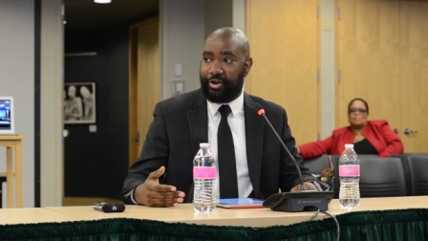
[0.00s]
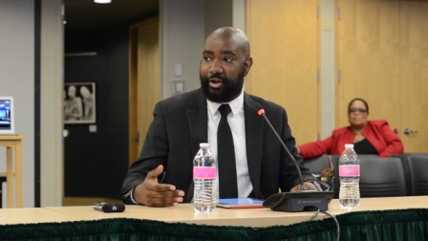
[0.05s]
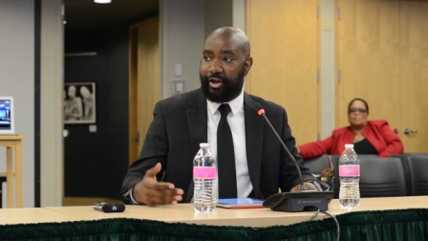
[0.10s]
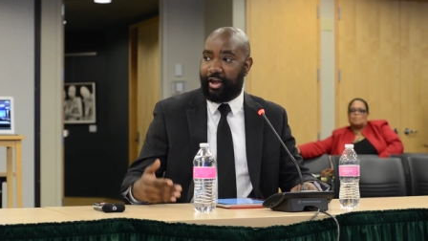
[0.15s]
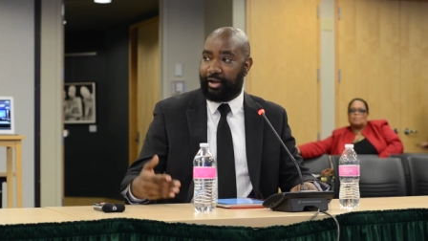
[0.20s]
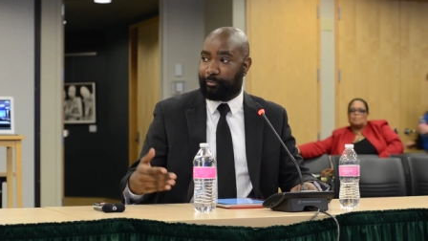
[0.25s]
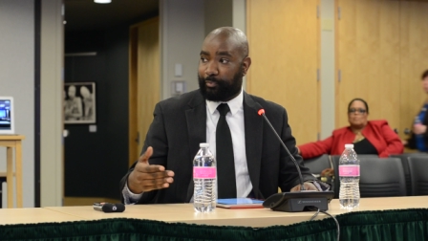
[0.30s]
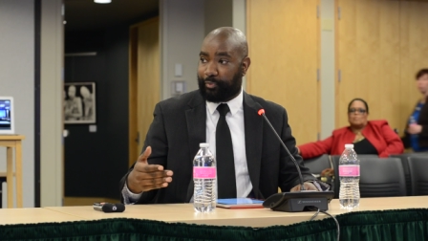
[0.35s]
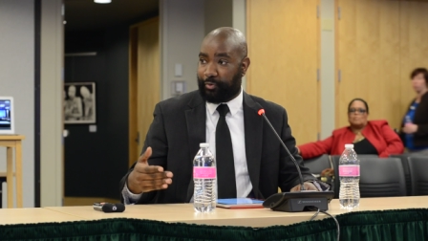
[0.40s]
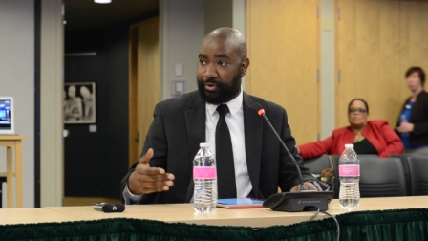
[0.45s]

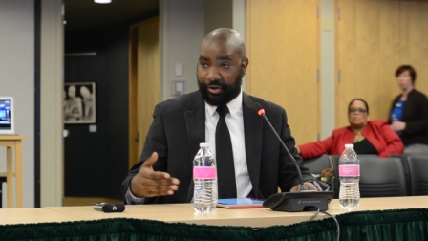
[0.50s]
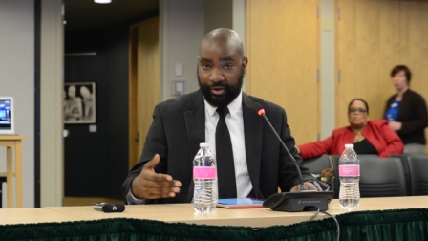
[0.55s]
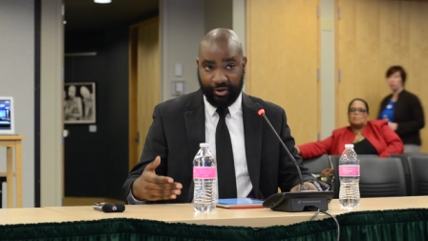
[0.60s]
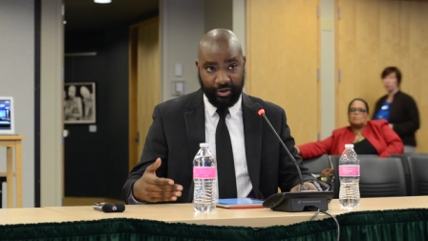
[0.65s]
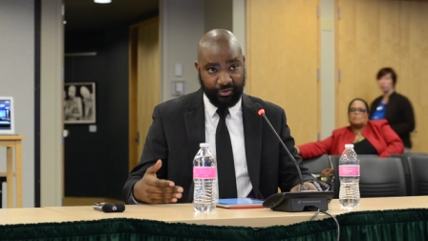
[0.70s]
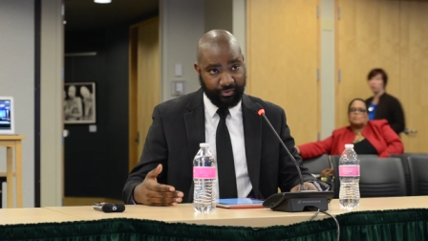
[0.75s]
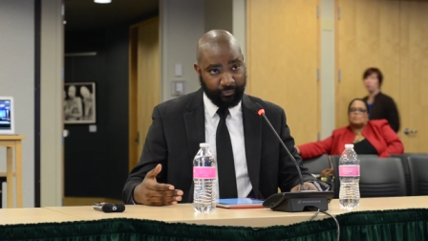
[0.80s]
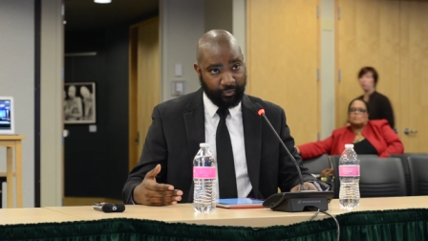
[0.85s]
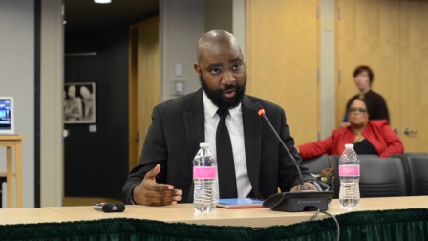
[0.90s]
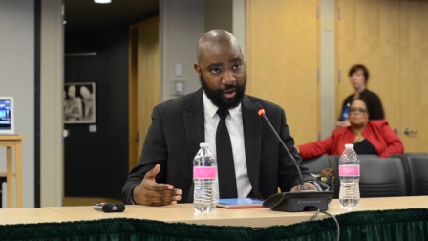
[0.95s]
and putting
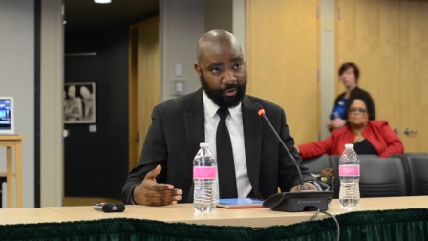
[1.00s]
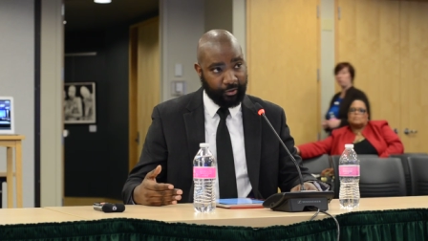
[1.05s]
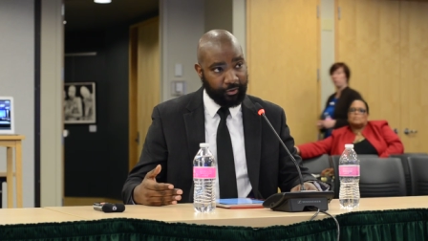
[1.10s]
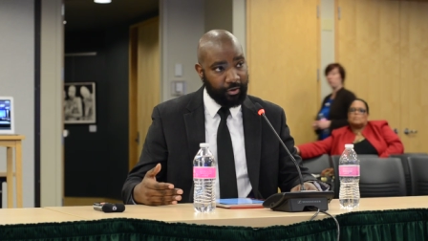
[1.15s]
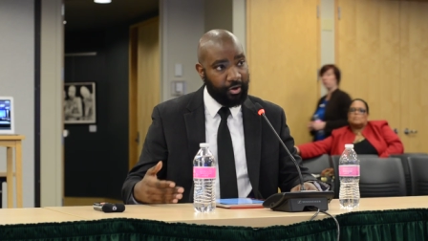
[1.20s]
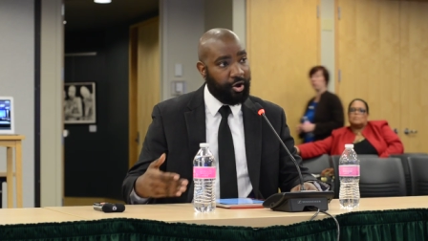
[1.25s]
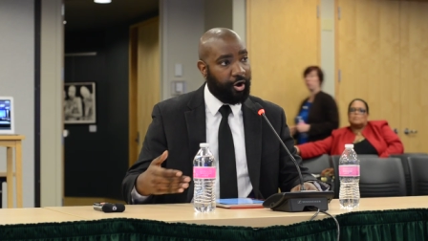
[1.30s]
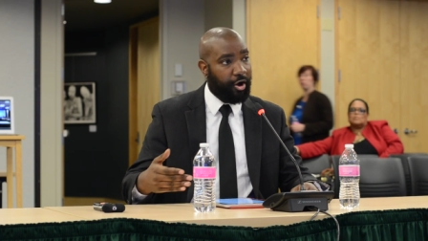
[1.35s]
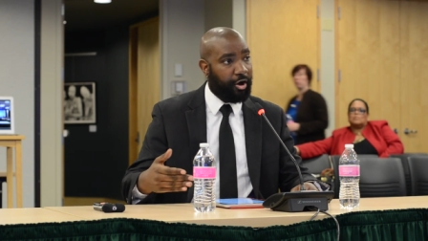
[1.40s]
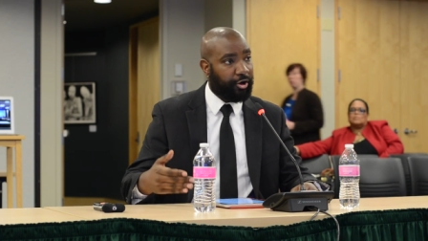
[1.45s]
kids of
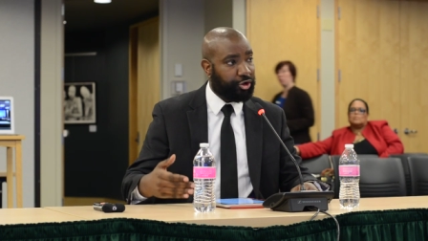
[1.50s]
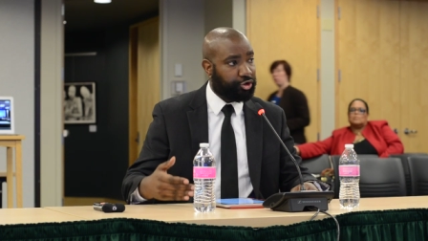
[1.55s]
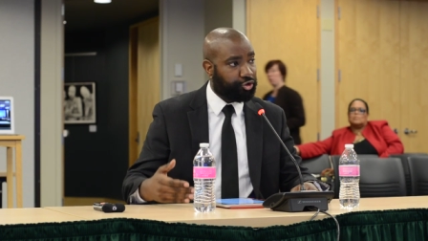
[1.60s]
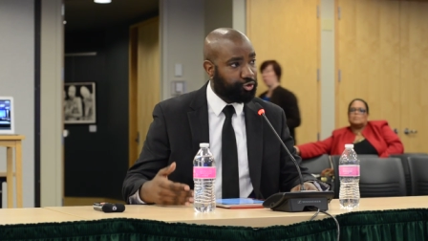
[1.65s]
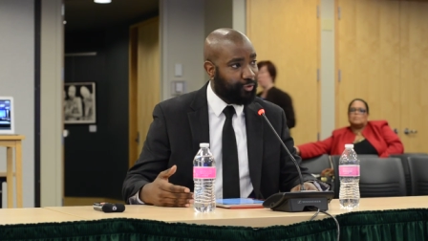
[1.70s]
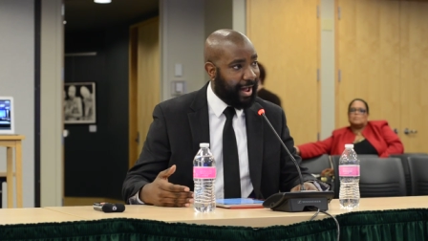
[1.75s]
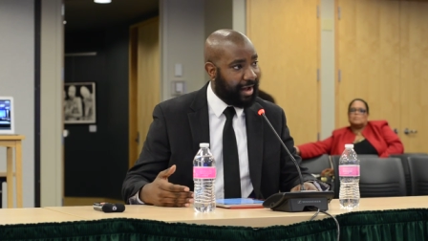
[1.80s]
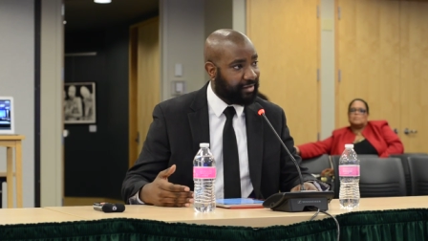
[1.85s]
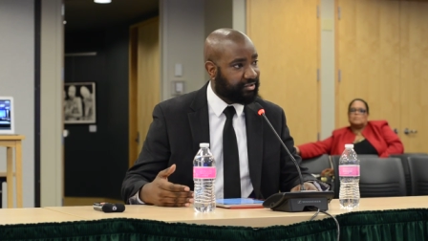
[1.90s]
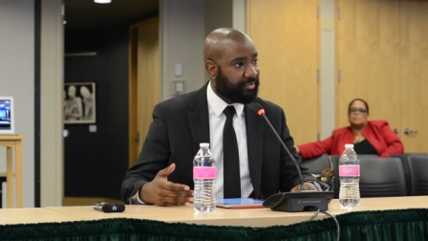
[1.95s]
color on a
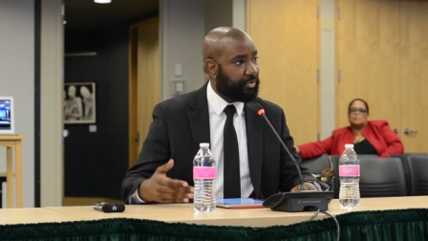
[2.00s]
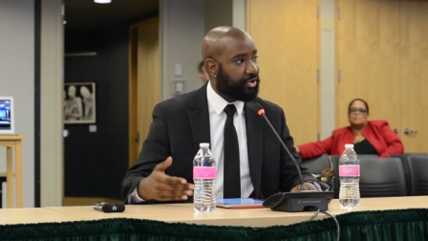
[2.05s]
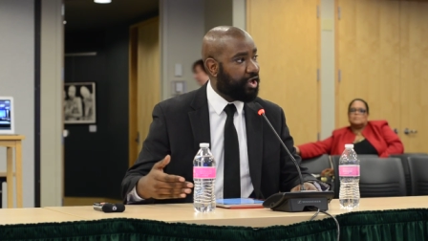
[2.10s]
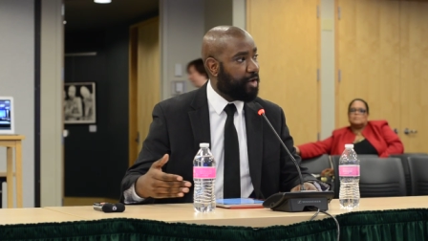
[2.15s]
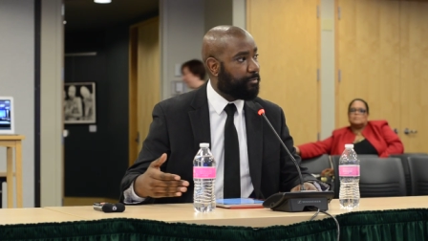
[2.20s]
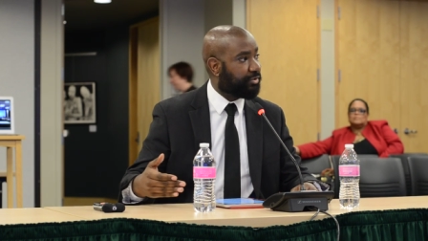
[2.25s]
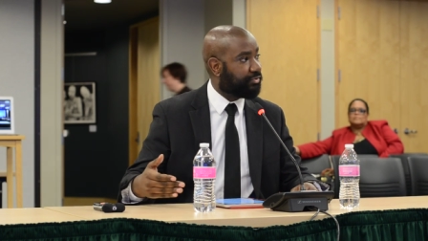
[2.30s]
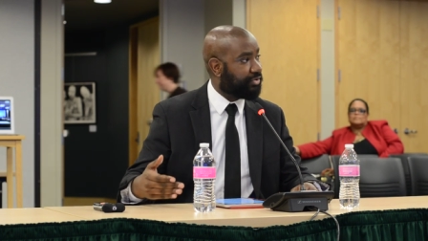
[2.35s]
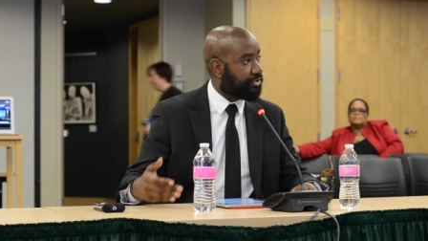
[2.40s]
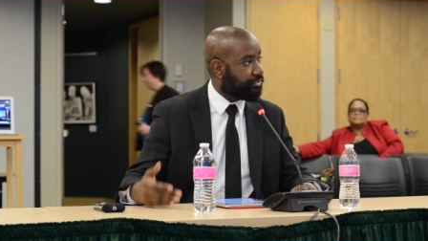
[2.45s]
track to
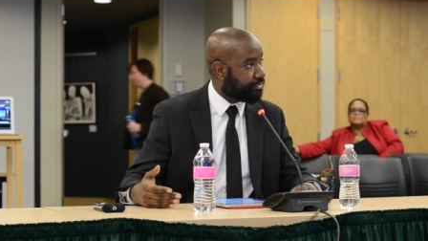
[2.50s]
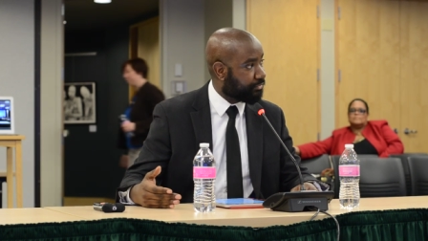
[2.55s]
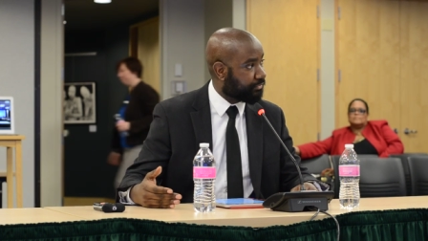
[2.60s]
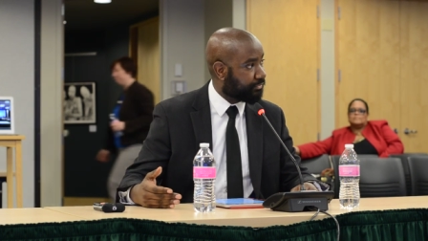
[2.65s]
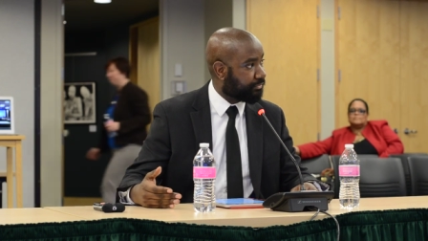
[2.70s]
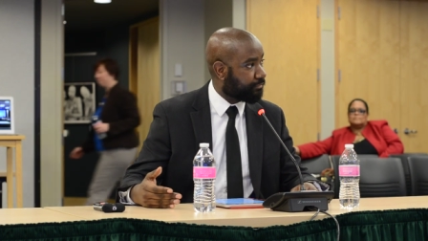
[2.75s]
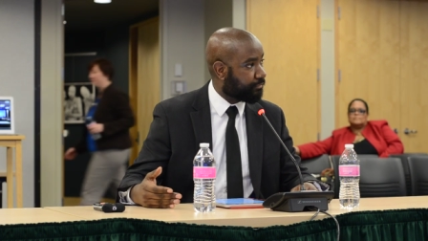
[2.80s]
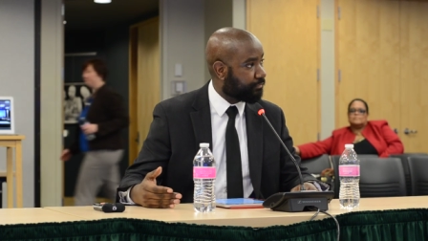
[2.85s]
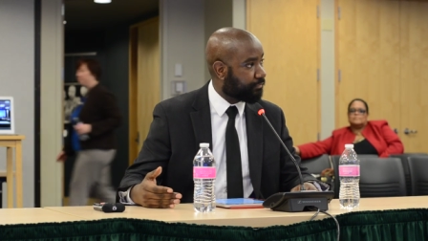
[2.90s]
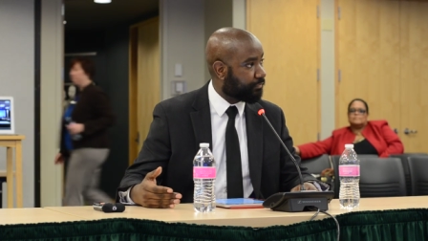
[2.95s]
becoming teachers.